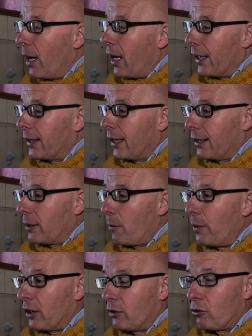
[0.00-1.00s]
I get a
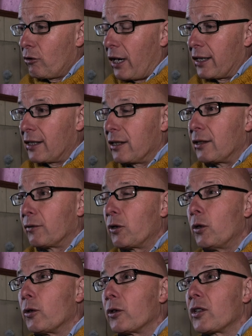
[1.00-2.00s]
bit stressed. And of
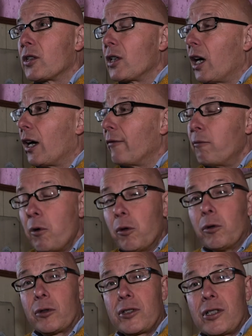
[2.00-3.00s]
course, I've
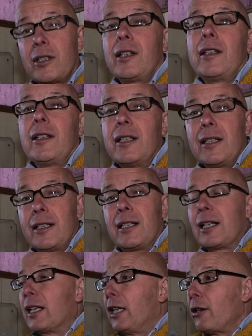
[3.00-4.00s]
walked the
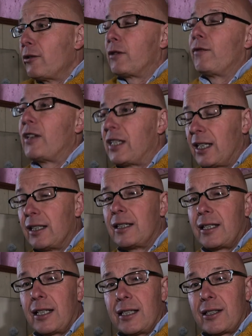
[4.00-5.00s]
close
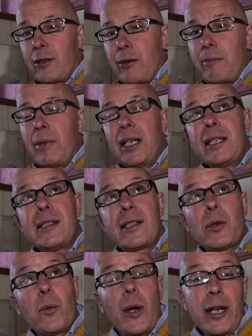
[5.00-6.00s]
vicinity. So it means
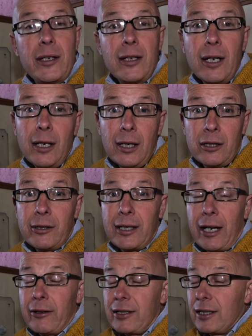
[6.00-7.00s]
that when
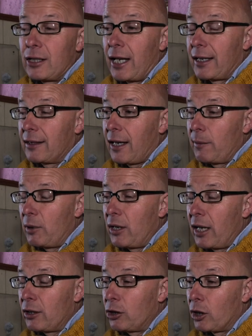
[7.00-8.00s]
doing heritage, landscape and
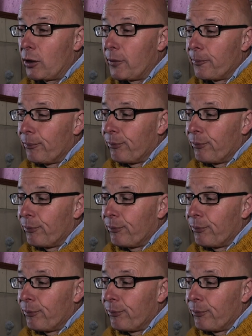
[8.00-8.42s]
nature,